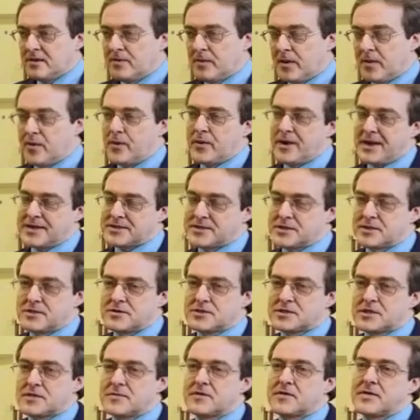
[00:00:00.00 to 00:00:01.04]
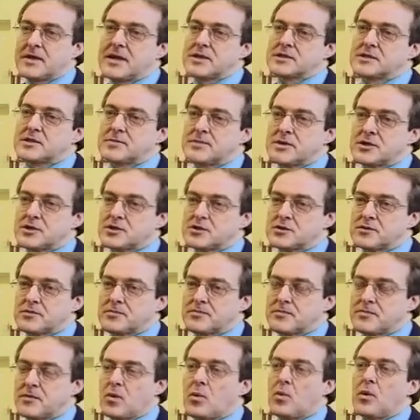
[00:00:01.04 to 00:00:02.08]
When we were asked to do something for the exhibition,
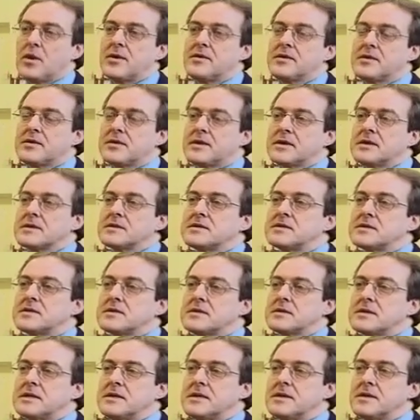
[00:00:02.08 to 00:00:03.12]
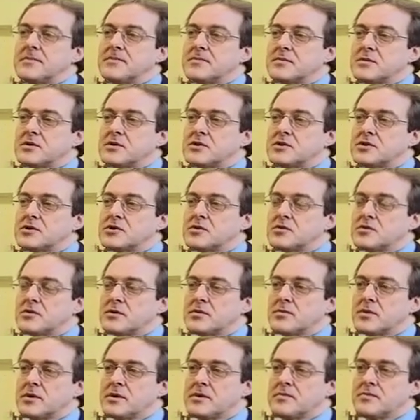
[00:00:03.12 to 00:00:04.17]
one of the things that the
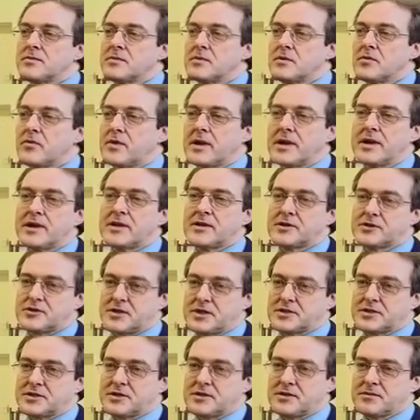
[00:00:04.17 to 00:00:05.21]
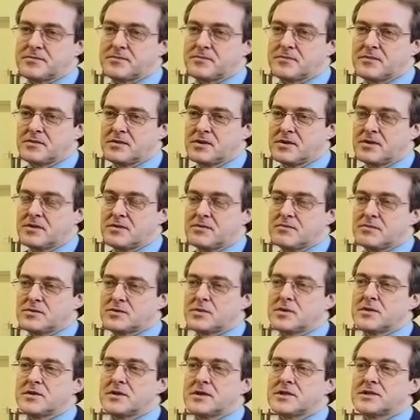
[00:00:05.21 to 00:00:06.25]
children were really interested in was
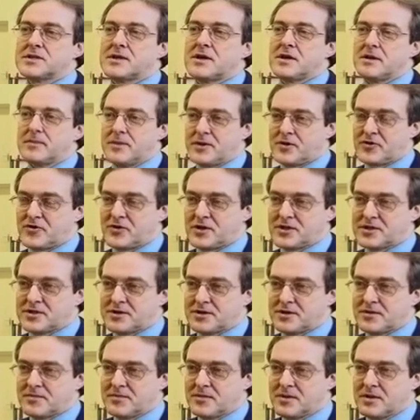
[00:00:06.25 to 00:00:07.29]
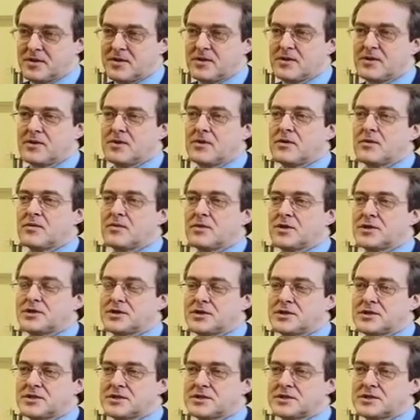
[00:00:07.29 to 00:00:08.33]
one of the things that I'm interested in,
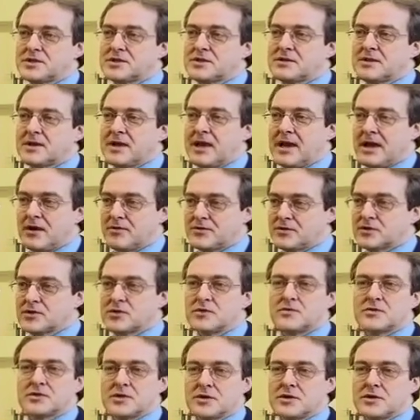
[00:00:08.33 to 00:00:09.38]
which is how the school is